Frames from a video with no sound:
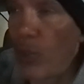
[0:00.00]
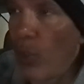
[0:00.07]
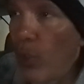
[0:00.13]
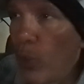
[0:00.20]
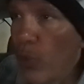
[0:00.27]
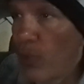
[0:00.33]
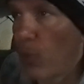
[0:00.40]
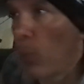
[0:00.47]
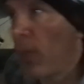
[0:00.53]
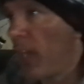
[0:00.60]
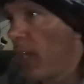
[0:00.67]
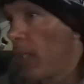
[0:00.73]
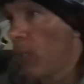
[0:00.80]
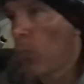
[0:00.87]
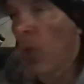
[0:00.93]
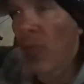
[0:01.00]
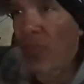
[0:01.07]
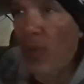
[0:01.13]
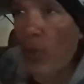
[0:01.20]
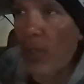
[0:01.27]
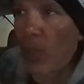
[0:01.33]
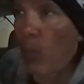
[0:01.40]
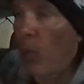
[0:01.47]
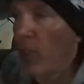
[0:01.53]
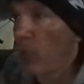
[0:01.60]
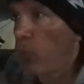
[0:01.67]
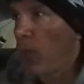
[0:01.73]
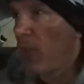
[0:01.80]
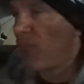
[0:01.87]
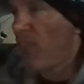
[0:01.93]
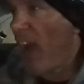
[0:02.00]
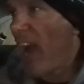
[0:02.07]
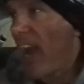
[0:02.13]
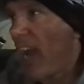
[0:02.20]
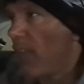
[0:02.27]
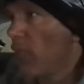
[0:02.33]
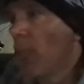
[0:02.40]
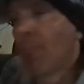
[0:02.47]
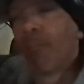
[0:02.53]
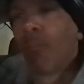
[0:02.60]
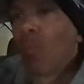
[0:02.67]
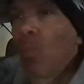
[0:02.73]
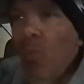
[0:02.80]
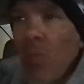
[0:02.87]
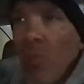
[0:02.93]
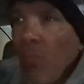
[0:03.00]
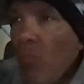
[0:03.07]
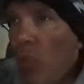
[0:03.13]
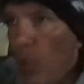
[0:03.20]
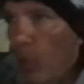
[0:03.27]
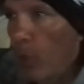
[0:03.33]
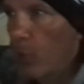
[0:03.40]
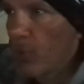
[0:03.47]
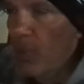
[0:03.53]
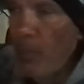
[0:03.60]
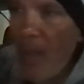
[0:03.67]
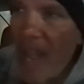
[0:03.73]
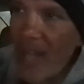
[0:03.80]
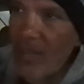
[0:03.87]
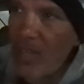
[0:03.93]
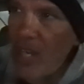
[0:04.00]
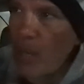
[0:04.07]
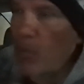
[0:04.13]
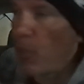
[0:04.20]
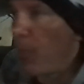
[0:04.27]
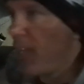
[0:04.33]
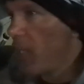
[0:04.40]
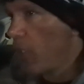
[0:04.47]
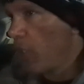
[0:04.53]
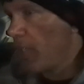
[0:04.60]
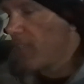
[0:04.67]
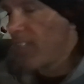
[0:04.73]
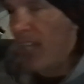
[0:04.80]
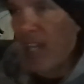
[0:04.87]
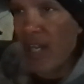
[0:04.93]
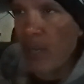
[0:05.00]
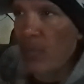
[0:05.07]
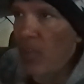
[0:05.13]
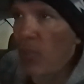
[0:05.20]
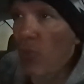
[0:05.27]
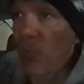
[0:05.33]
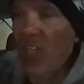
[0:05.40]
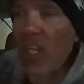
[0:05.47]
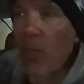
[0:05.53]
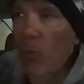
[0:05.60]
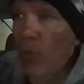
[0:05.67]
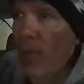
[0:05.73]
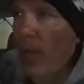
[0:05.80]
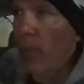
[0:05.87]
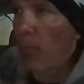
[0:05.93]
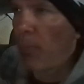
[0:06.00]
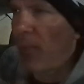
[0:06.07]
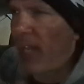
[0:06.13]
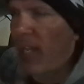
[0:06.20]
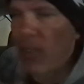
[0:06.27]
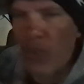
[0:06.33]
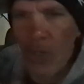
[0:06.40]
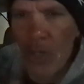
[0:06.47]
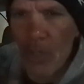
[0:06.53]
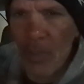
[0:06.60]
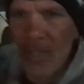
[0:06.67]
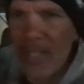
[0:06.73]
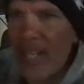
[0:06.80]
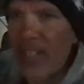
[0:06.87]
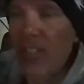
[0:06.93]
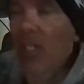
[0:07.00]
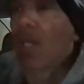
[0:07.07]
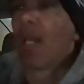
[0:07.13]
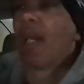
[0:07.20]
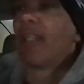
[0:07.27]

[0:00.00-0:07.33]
and you lose or win, 130 to 125, you lose to bad teams, you beat good teams, and you're teetering around a play-in tournament, that's